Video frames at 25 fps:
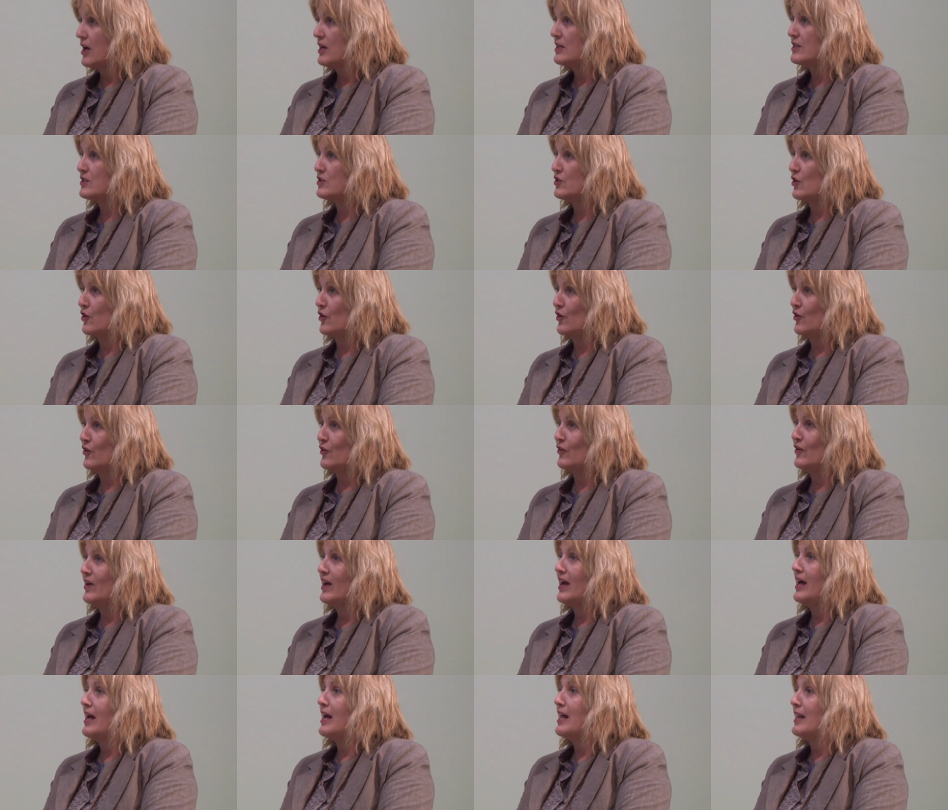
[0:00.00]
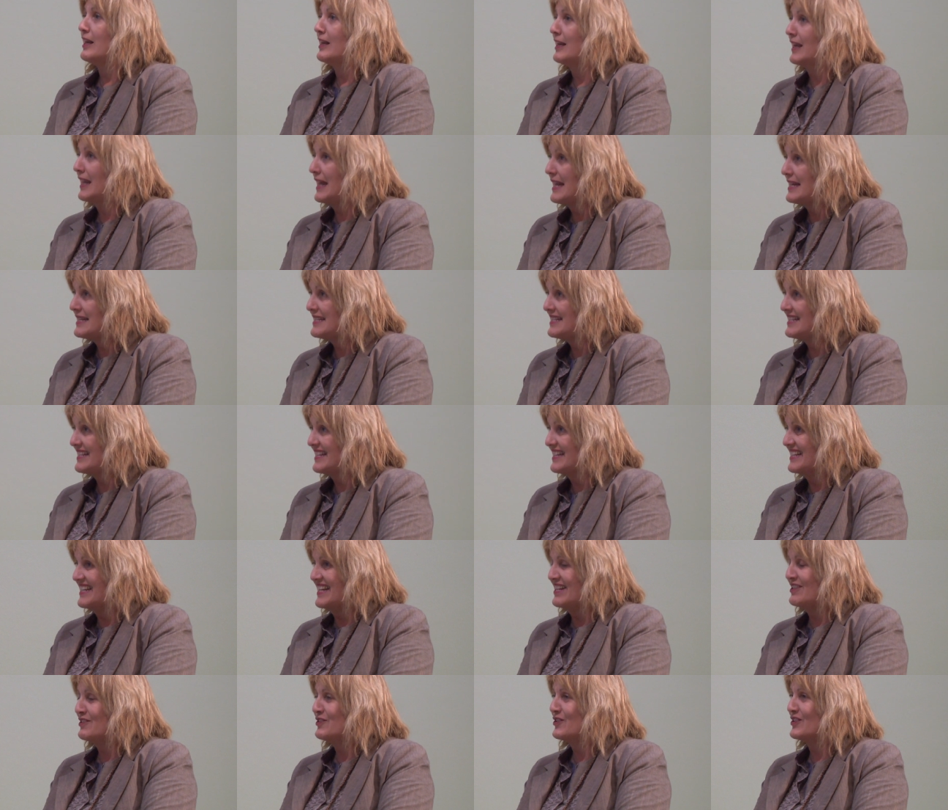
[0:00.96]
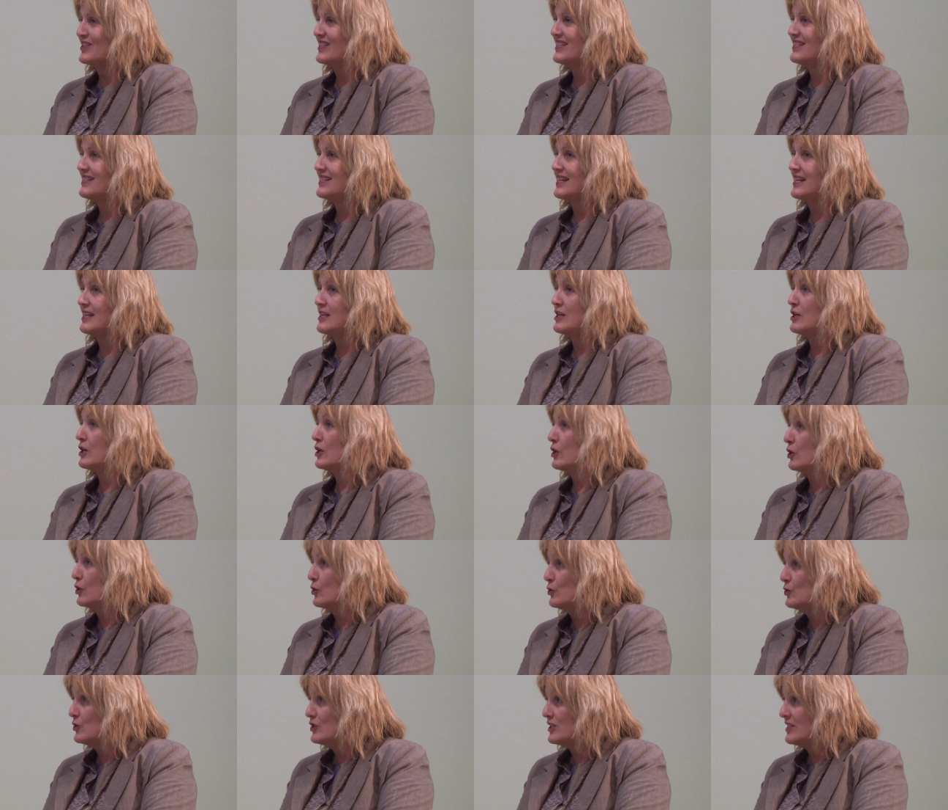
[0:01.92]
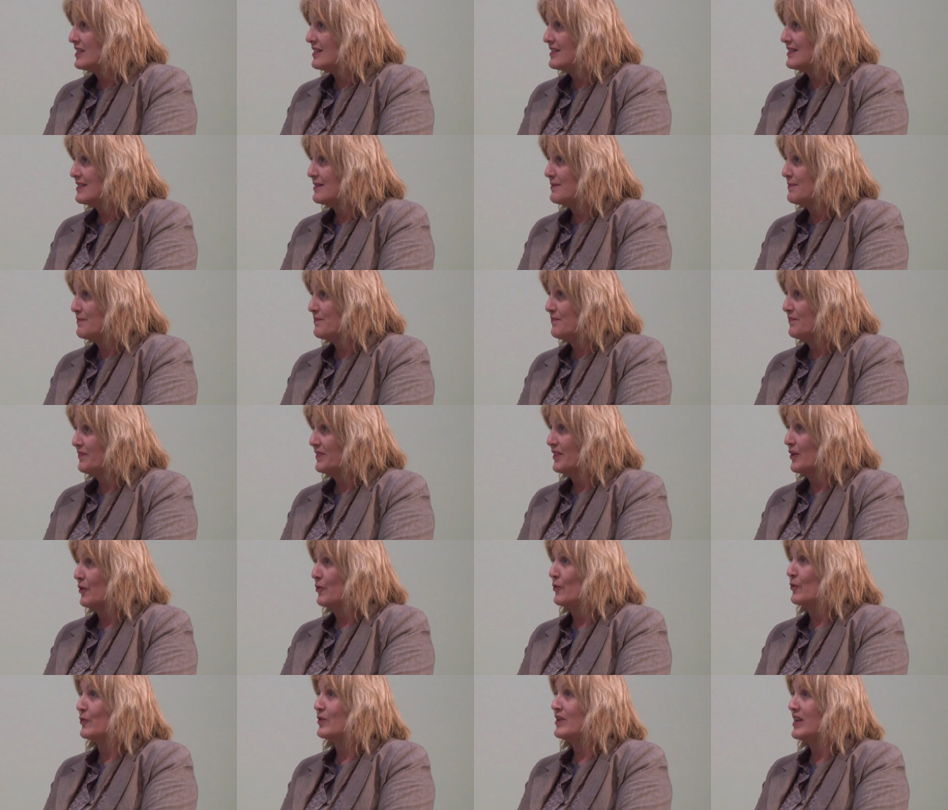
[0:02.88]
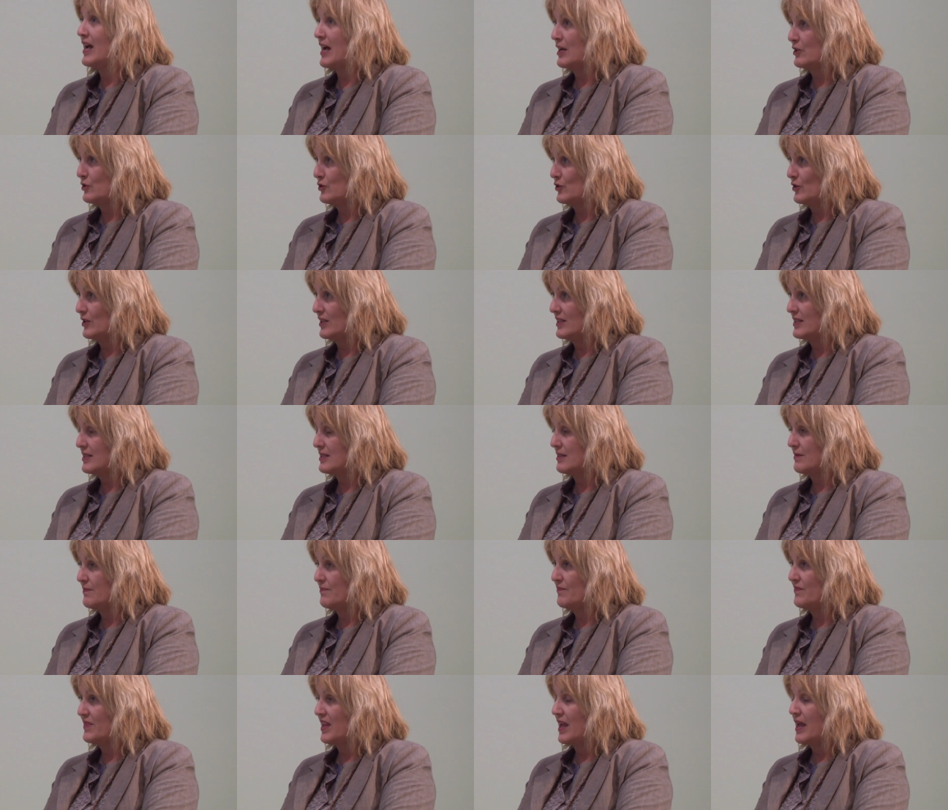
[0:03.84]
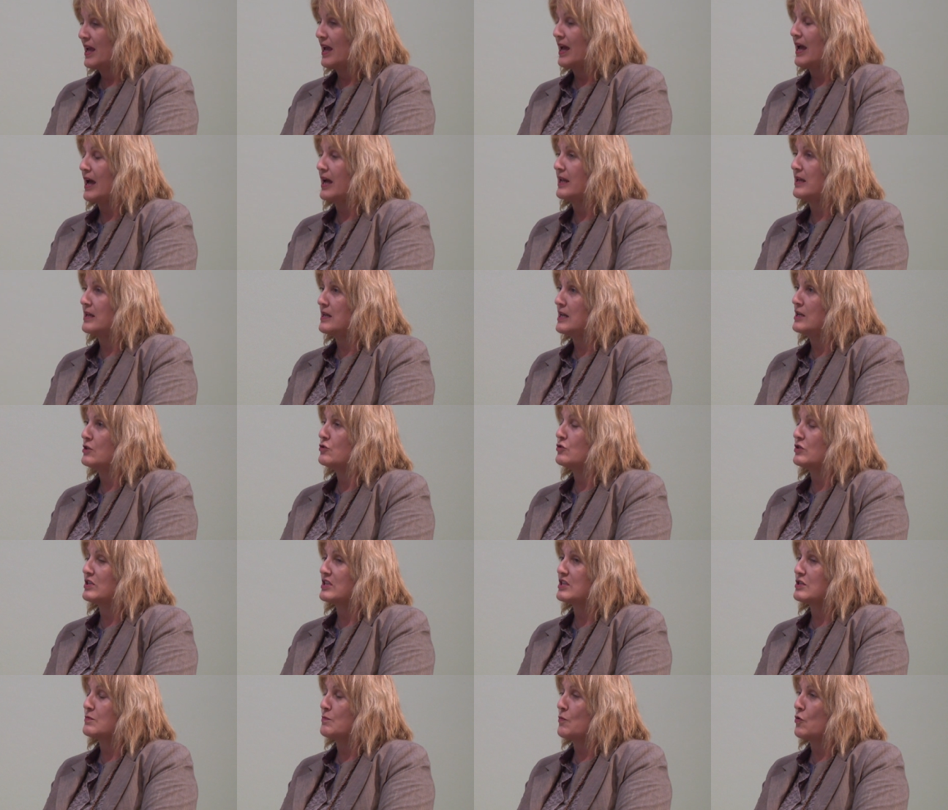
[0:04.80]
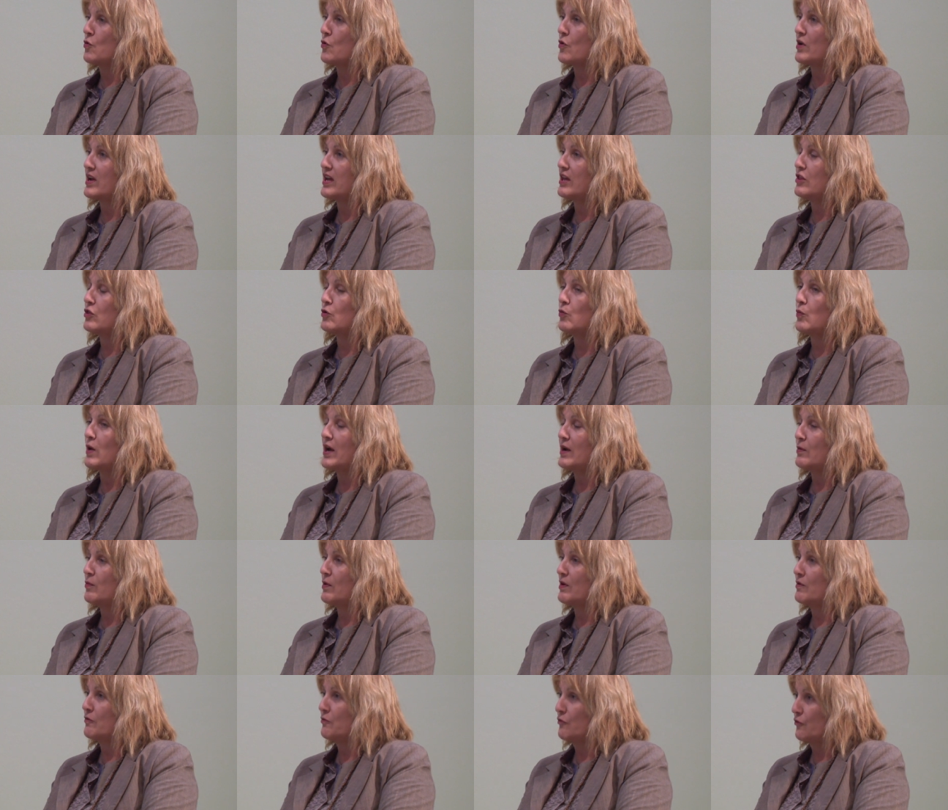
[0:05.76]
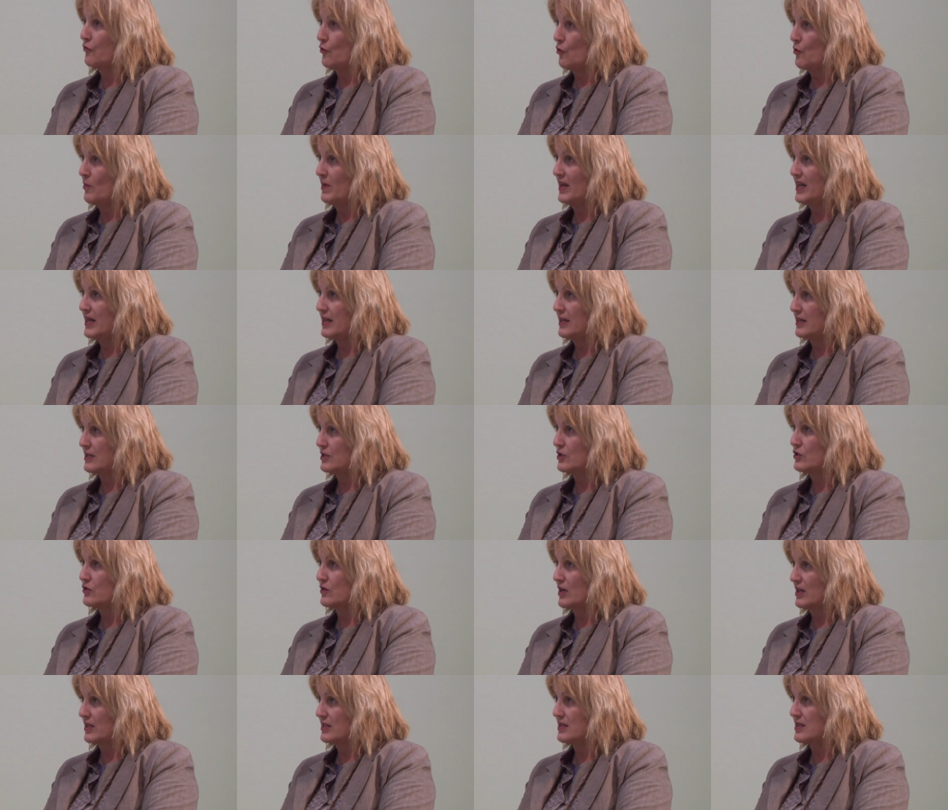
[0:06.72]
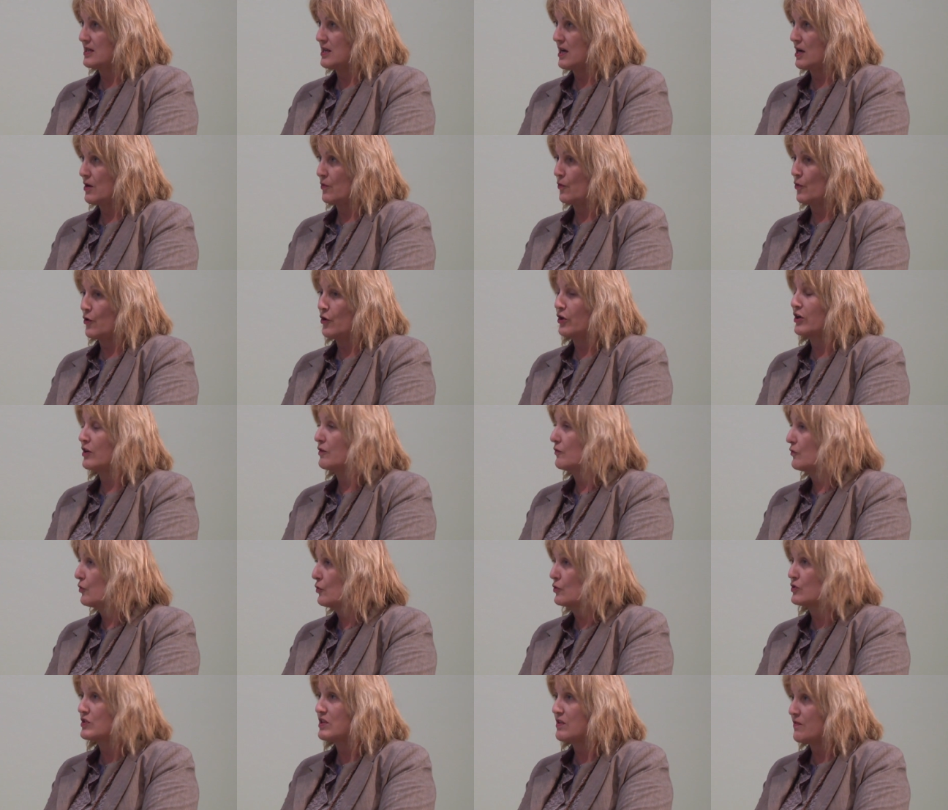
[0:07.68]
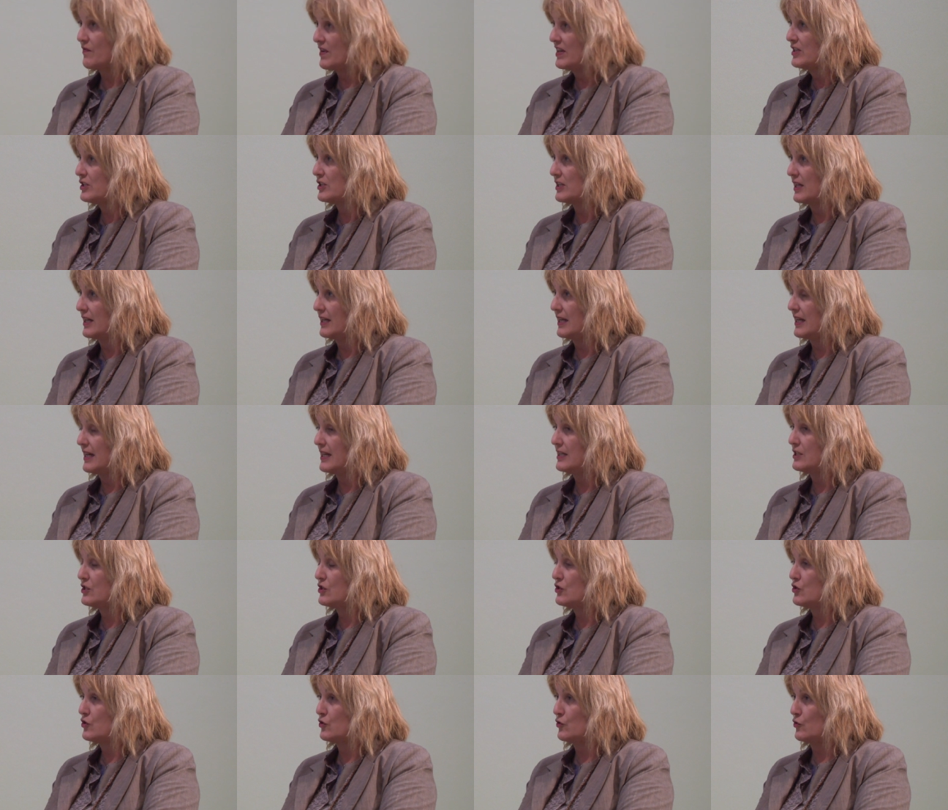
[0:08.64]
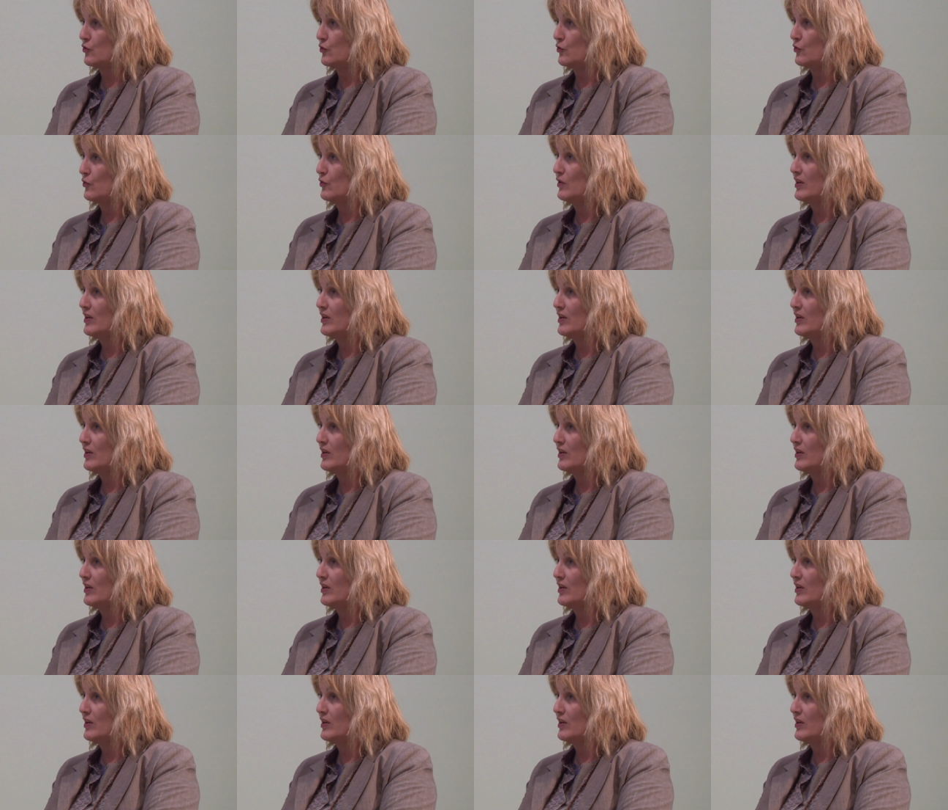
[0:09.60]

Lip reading: So less an interest in illusionism or naturalism, and an interest more in the way one formally constructs an artwork. And of course it eventually leads to